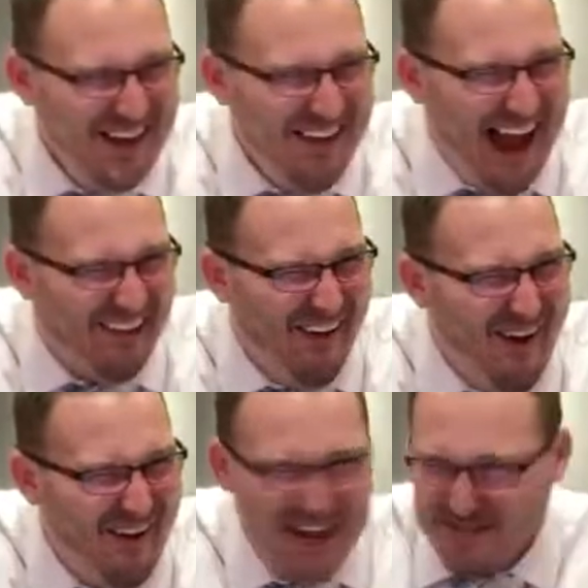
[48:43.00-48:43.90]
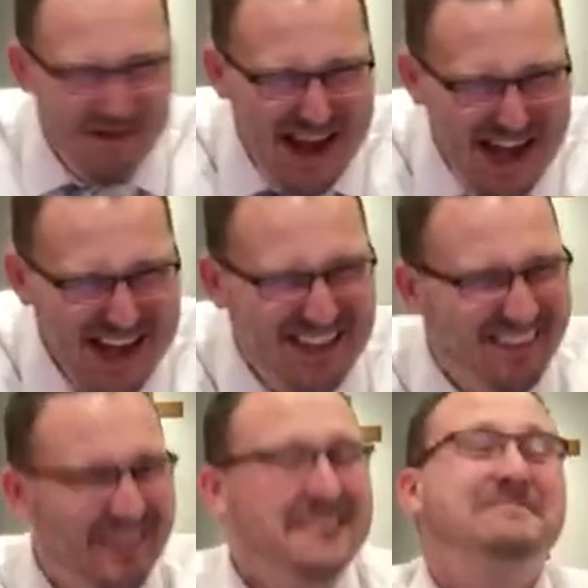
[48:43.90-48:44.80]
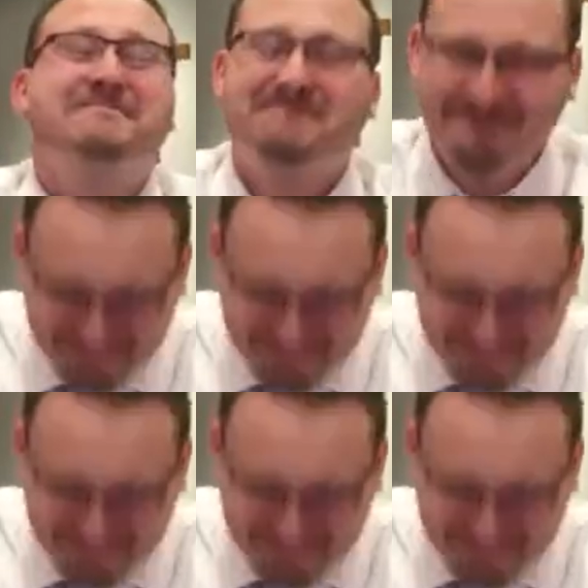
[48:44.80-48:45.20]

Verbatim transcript: to do that, Lord. He's mean.